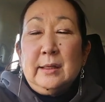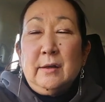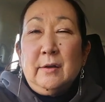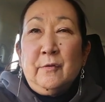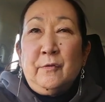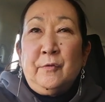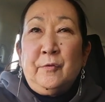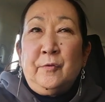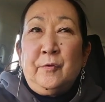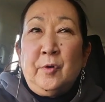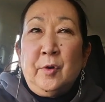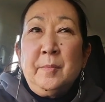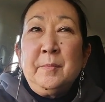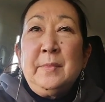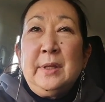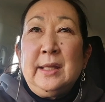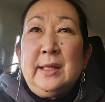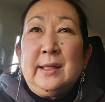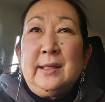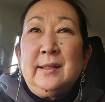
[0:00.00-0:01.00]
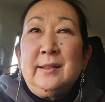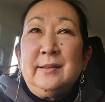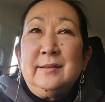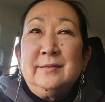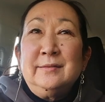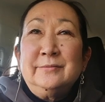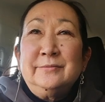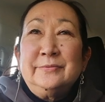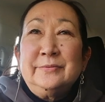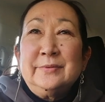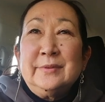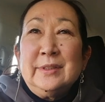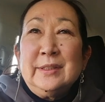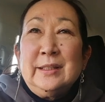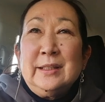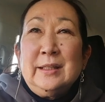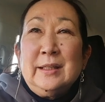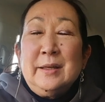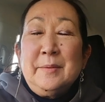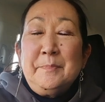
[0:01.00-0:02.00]
for me,
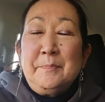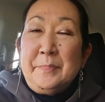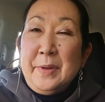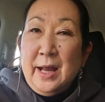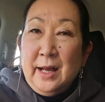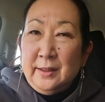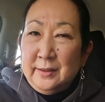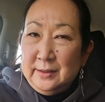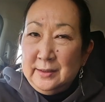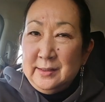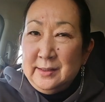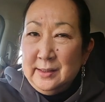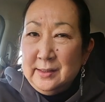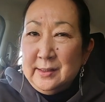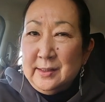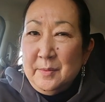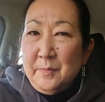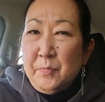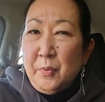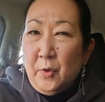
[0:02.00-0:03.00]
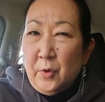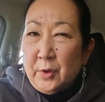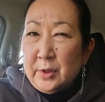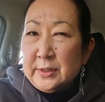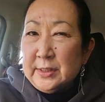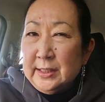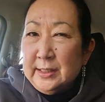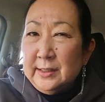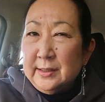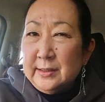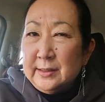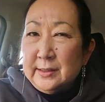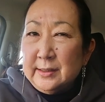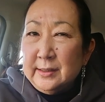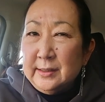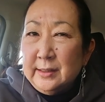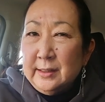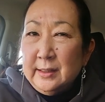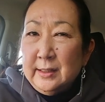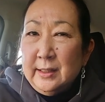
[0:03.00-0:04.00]
balance is important.
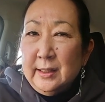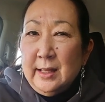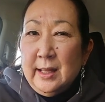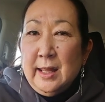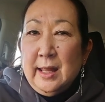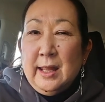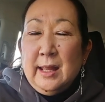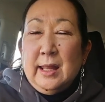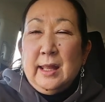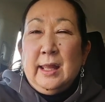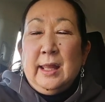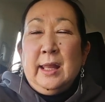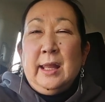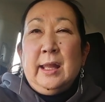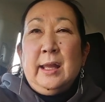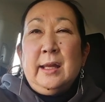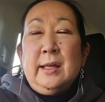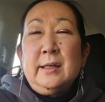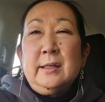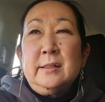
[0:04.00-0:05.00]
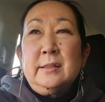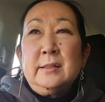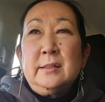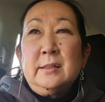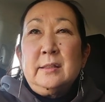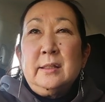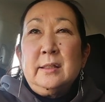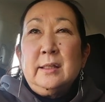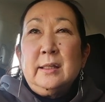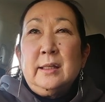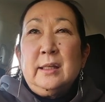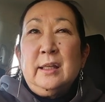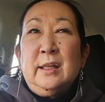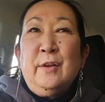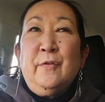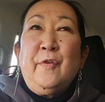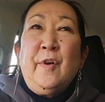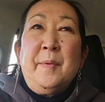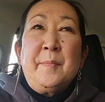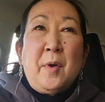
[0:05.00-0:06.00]
And
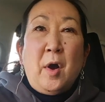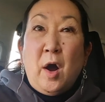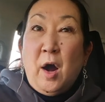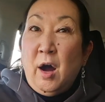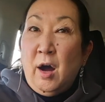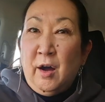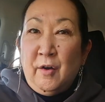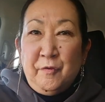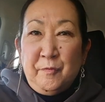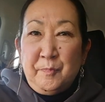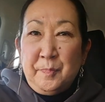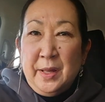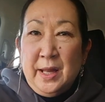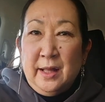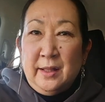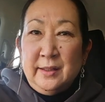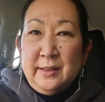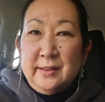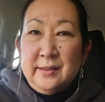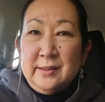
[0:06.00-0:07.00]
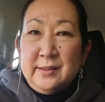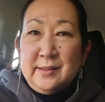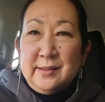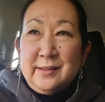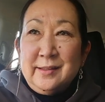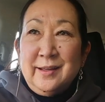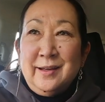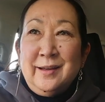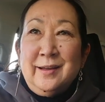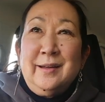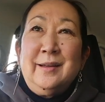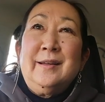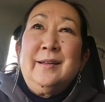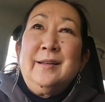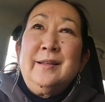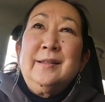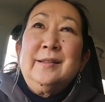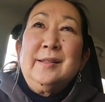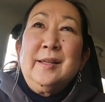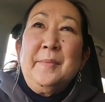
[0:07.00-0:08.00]
if I'm off balance,
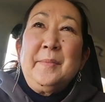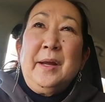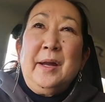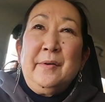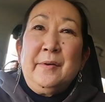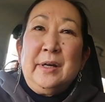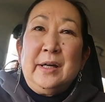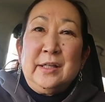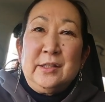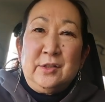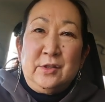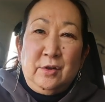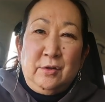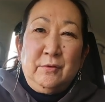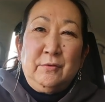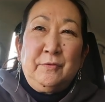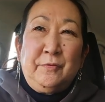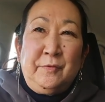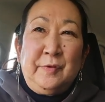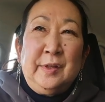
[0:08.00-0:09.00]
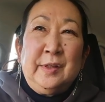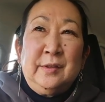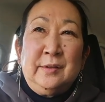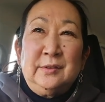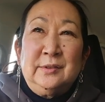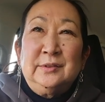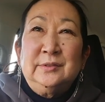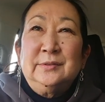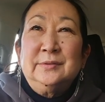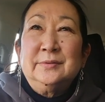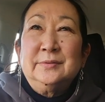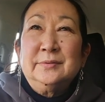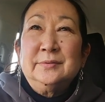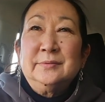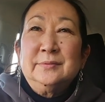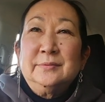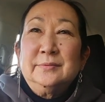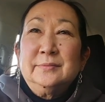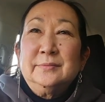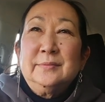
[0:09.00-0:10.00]
somehow I don't feel
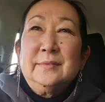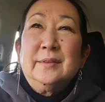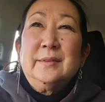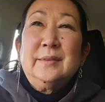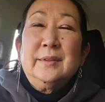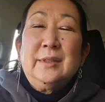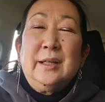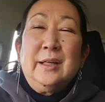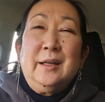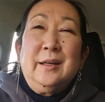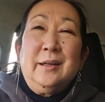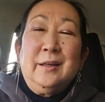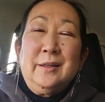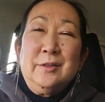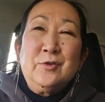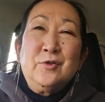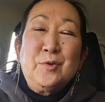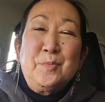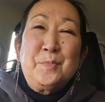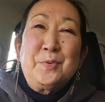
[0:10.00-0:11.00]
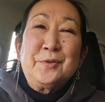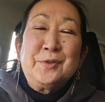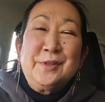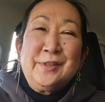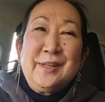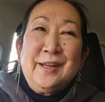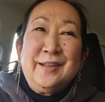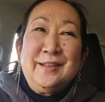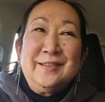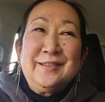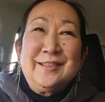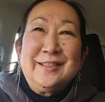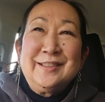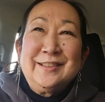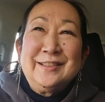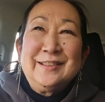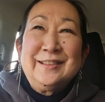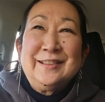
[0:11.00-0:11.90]
100%.